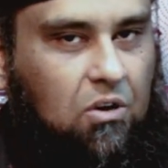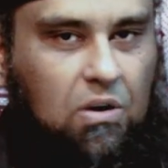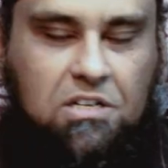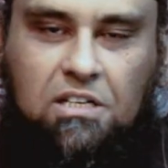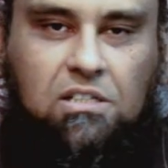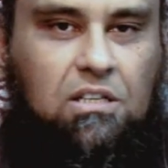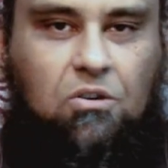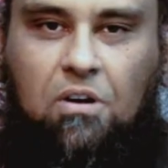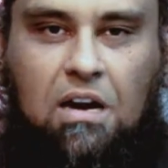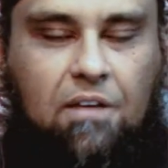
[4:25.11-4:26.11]
you're just,
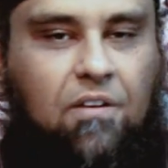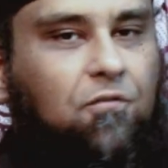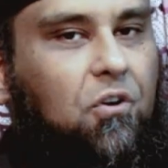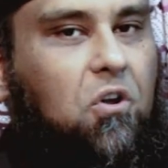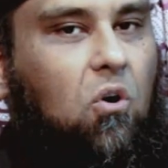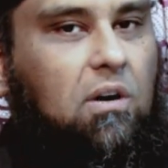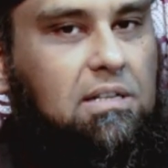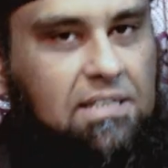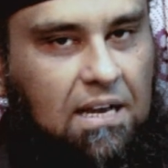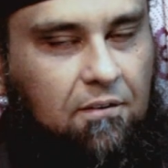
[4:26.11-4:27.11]
living for your
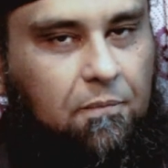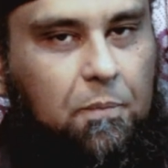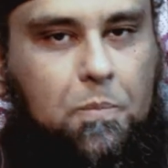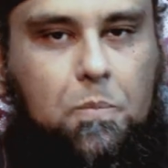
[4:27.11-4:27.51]
own self.